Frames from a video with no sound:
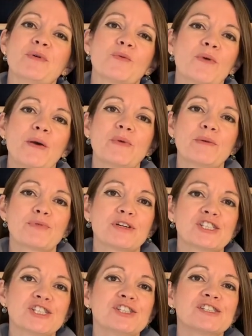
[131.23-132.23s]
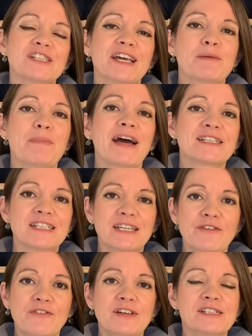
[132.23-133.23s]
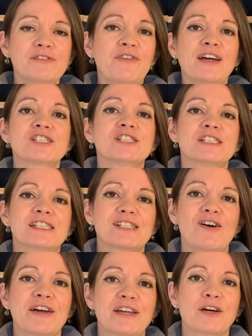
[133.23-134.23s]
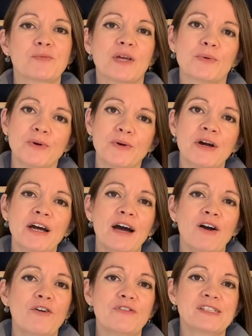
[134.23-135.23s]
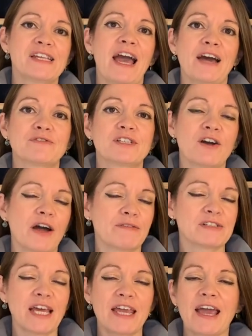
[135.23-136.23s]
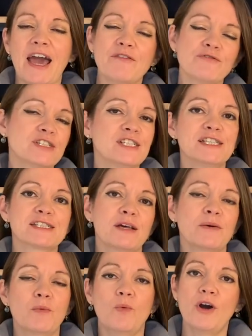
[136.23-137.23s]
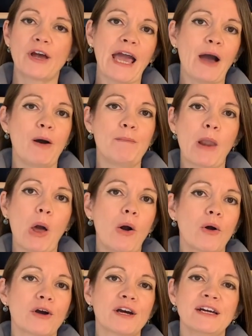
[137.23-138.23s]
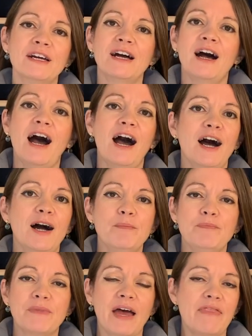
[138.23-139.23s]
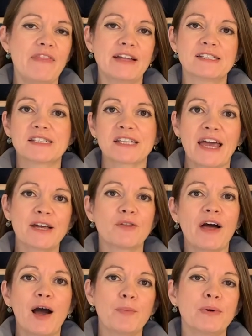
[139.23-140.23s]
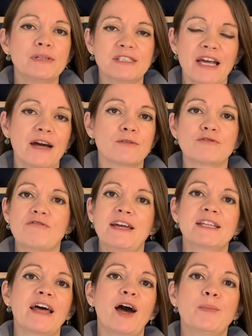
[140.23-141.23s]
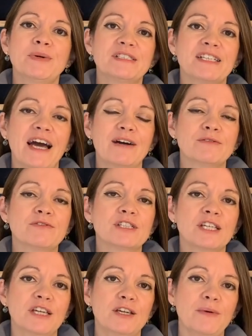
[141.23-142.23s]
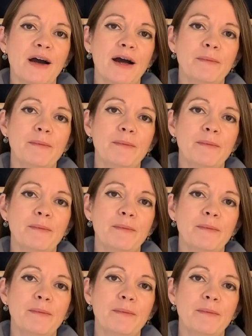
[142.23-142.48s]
When we're producing a pattern, if as a fashion designer, we will obviously have to kind of take averages, work out a block, and then scale that up and down, grade that up and down to